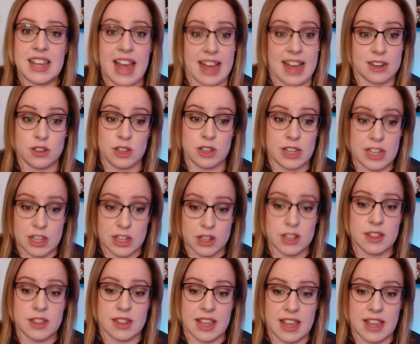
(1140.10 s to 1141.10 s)
actually a
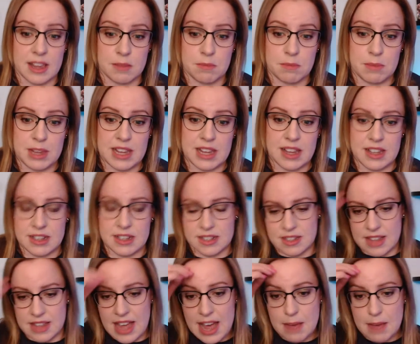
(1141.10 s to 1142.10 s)
good thing because
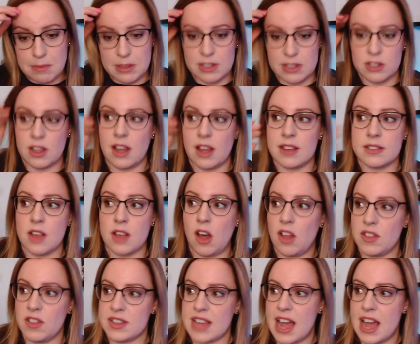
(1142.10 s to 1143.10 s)
that happens to us
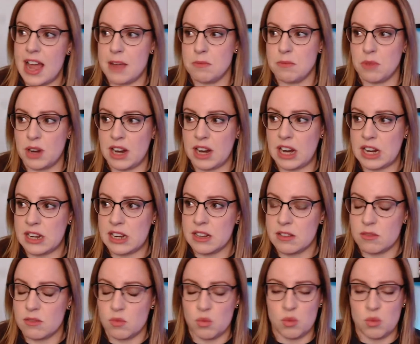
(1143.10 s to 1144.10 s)
all the time where
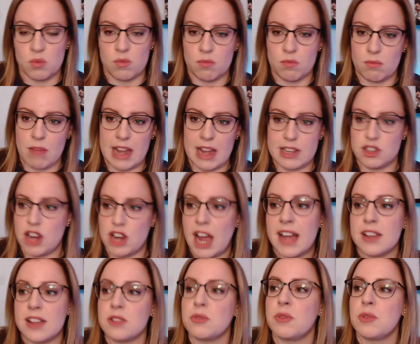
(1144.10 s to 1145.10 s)
my
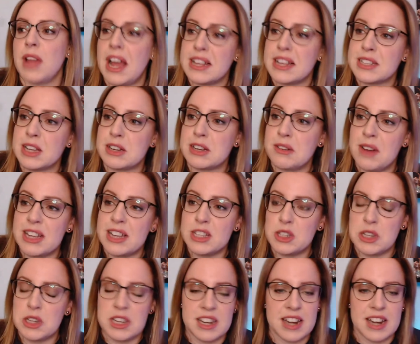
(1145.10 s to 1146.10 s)
child will ask a
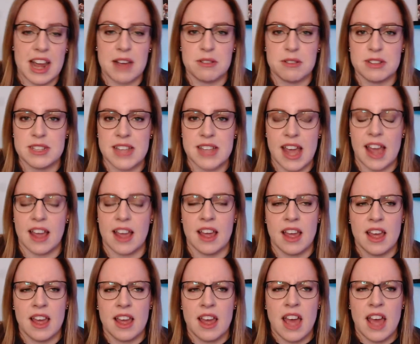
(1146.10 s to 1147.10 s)
question and I will say,
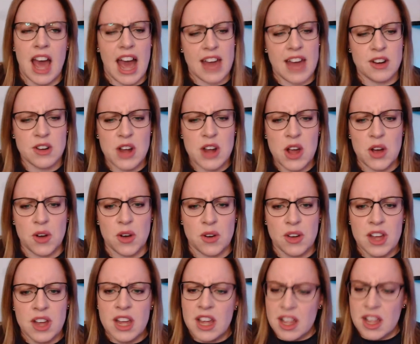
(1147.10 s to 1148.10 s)
I don't know.
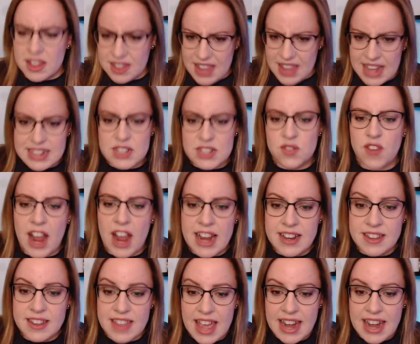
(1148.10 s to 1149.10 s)
Let's
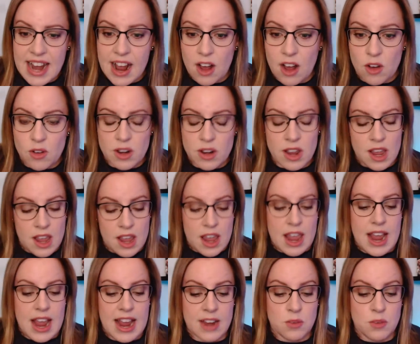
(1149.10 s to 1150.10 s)
find that out.
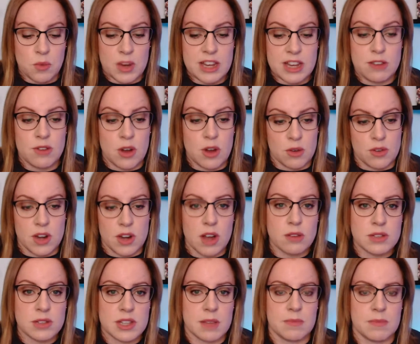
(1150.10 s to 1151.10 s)
And when you don't
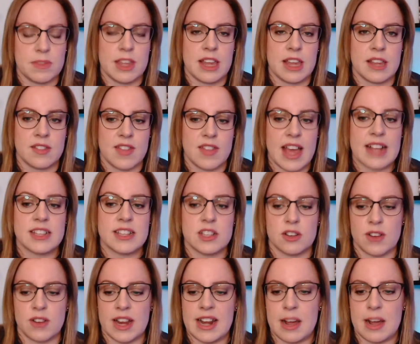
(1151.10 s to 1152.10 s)
know something, that's a
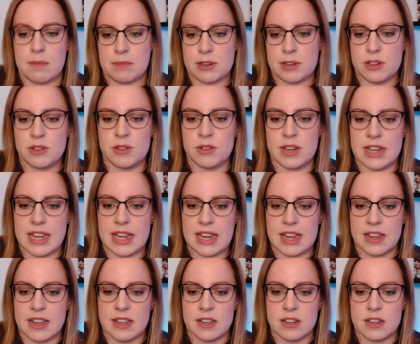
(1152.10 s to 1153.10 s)
great
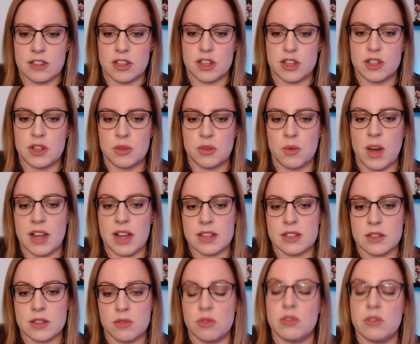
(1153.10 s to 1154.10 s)
opportunity to do what
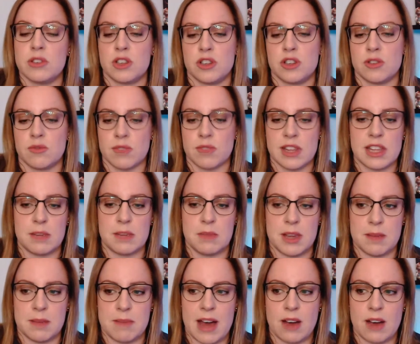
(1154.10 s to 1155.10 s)
school should really be
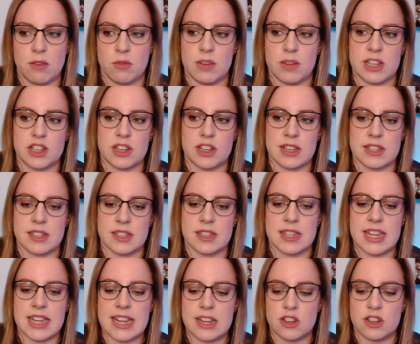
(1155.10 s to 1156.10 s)
about, which is
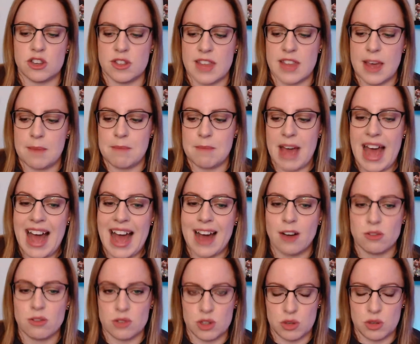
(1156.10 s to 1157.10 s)
teach them
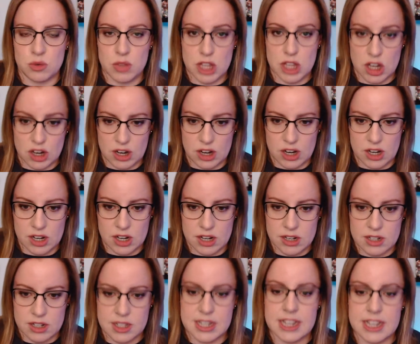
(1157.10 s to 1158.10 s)
how to learn,
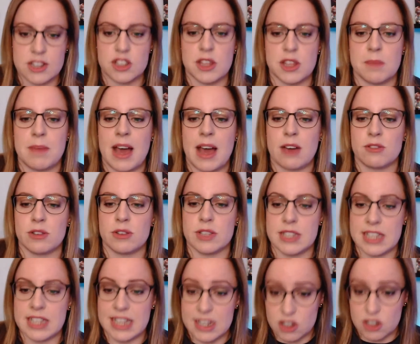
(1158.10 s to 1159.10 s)
teach them how to
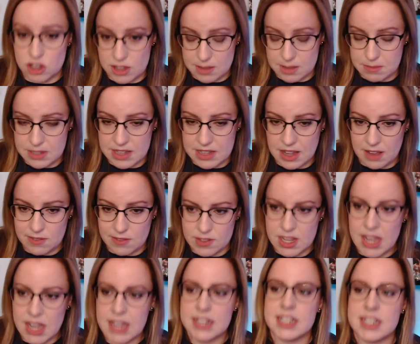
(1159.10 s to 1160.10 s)
teach themselves,
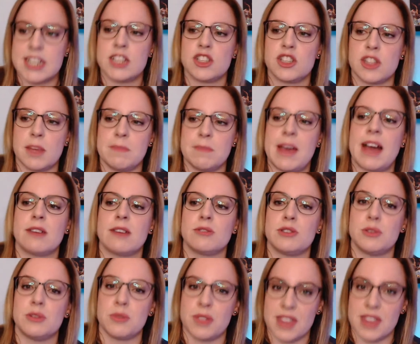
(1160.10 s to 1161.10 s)
teach them how
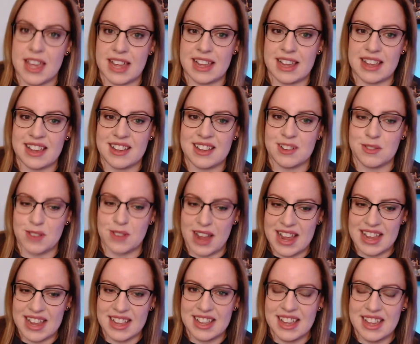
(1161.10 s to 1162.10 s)
to think, right?